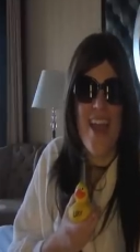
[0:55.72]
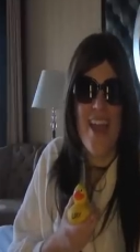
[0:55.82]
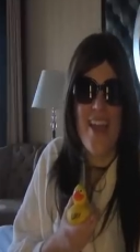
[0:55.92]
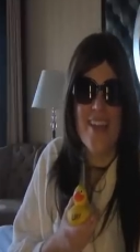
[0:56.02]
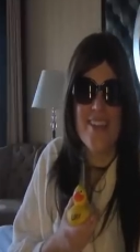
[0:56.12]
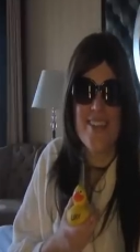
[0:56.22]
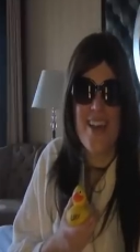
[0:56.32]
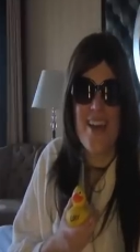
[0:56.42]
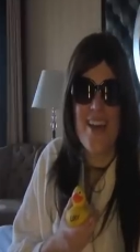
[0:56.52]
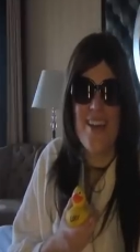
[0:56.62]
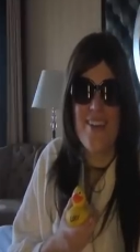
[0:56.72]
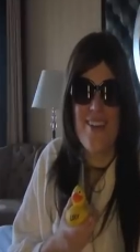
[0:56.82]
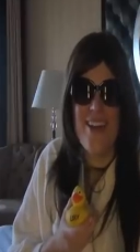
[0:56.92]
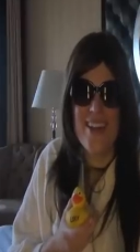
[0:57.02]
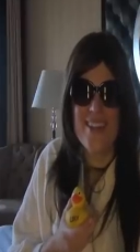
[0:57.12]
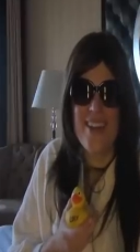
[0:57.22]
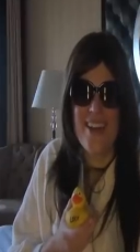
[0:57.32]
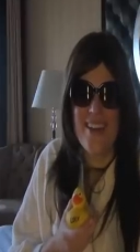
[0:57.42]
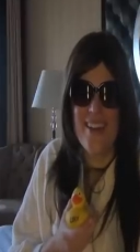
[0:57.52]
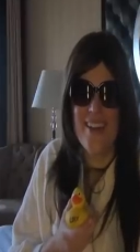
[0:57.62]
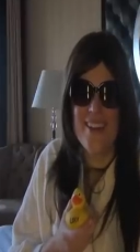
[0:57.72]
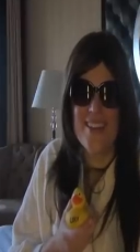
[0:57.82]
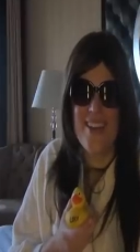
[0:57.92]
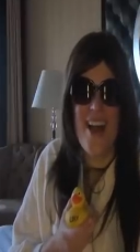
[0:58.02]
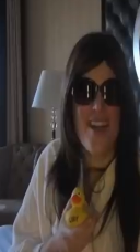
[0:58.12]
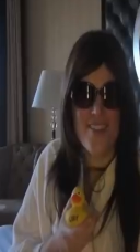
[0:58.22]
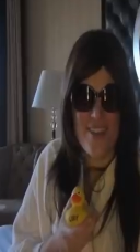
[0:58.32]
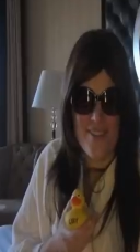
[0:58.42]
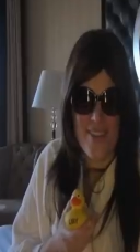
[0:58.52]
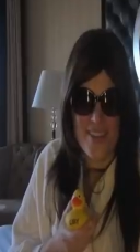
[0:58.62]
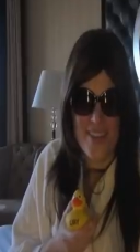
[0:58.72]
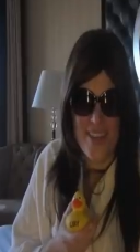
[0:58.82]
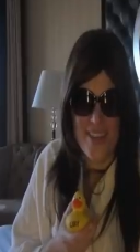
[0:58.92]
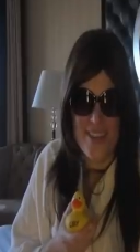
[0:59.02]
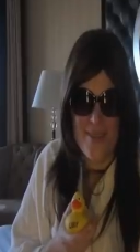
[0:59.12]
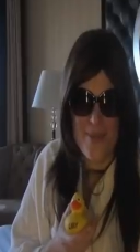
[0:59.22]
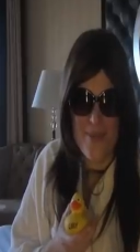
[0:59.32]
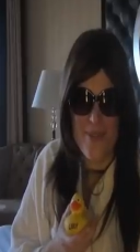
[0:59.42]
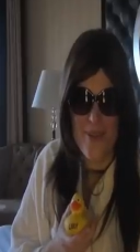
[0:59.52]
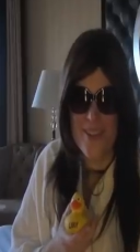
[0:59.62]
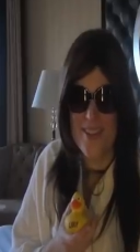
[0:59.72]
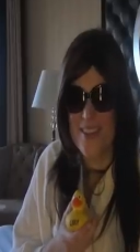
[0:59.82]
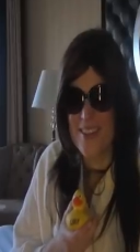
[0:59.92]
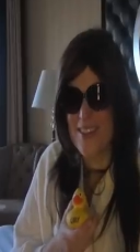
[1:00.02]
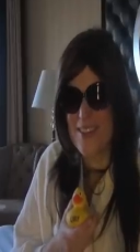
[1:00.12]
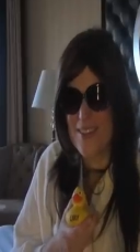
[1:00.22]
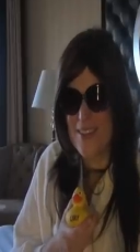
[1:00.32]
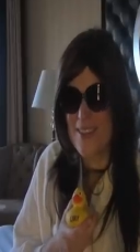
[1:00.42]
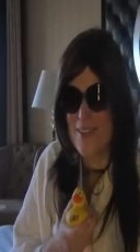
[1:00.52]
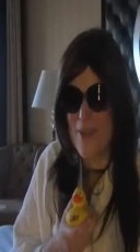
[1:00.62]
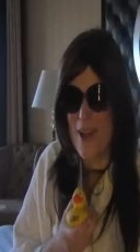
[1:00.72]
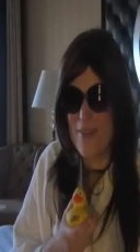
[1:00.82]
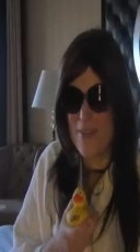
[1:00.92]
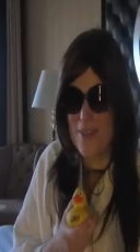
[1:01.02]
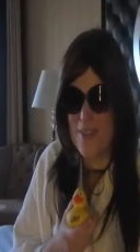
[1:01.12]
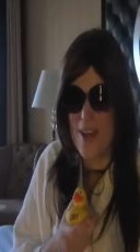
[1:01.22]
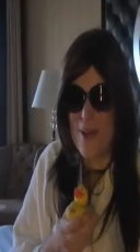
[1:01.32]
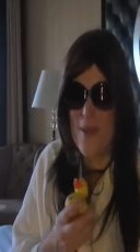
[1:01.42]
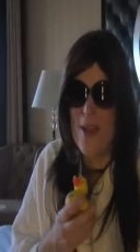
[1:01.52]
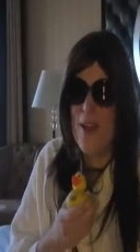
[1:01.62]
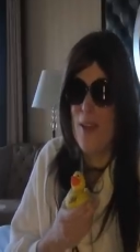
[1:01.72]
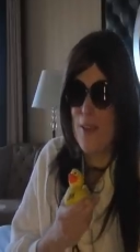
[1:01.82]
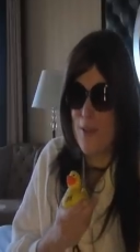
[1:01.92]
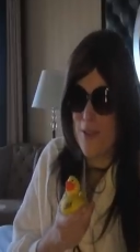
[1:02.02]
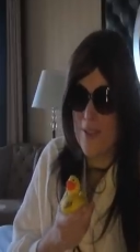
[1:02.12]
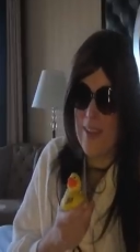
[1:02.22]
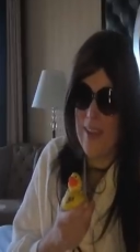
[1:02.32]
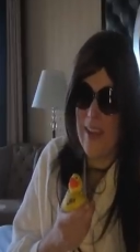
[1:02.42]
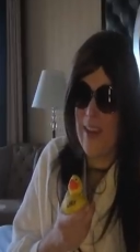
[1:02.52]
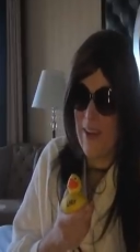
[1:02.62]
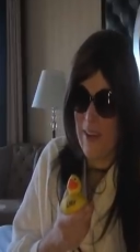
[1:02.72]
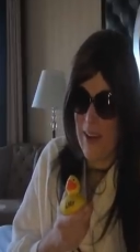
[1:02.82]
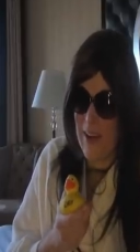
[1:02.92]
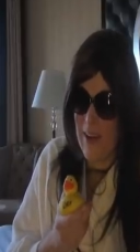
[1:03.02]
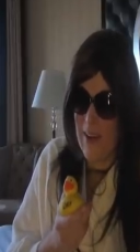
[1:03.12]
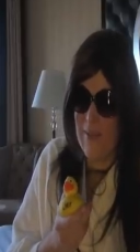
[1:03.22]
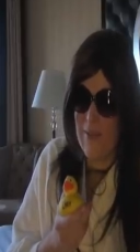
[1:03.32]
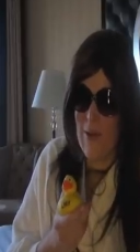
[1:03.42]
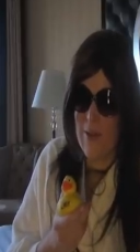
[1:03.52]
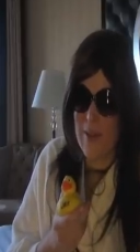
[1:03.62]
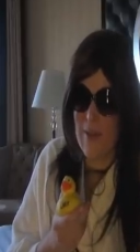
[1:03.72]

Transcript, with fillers: and uh, quite excited because I've never been to Egypt before, so this is this is my first time. Lucy and Erica, of course,